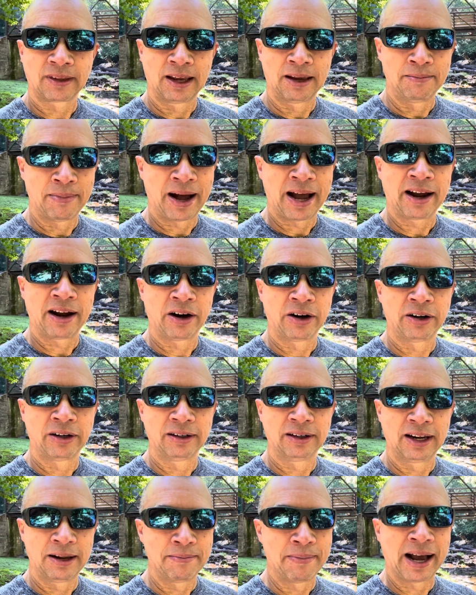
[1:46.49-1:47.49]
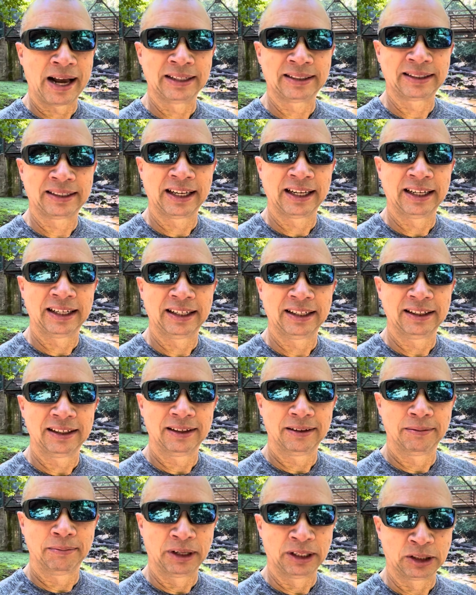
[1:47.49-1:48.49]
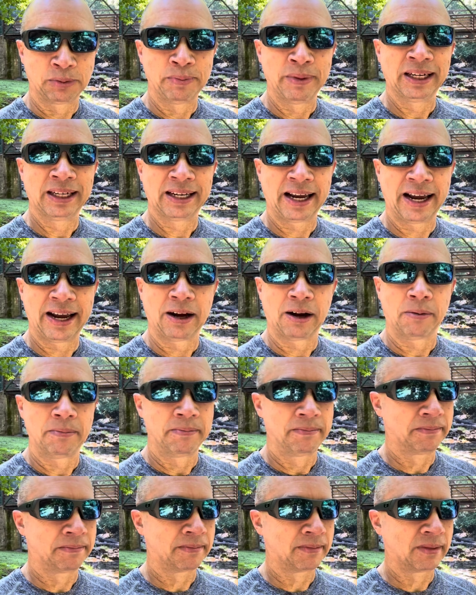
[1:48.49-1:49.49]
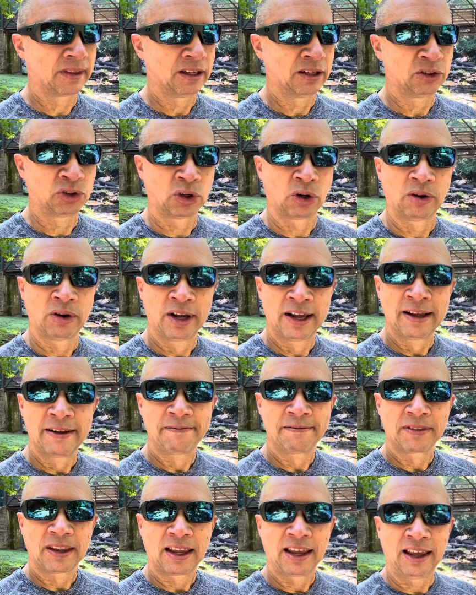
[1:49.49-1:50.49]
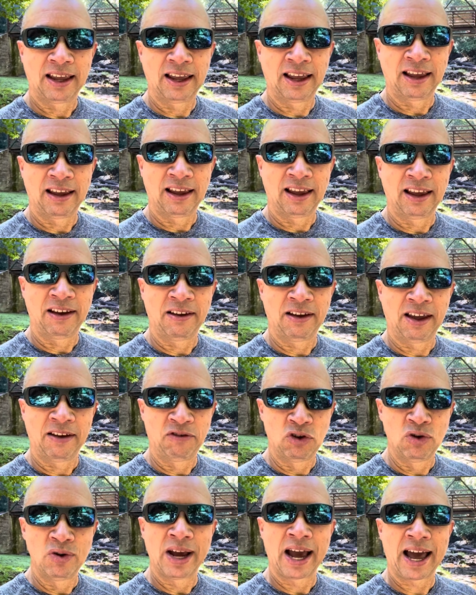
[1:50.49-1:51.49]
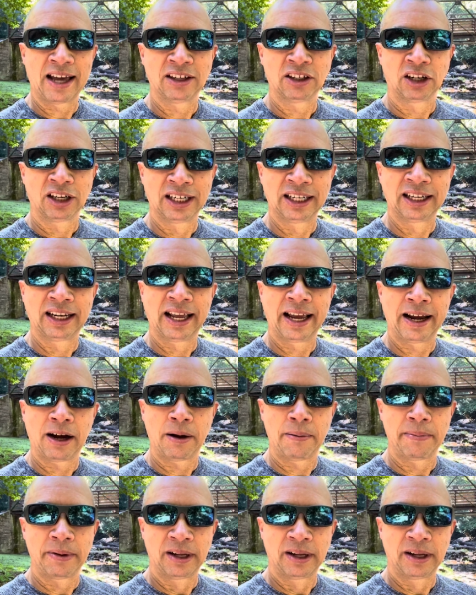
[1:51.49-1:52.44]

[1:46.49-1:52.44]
It might hurt, it might sting, but it's meant to help. So if you can handle a little help,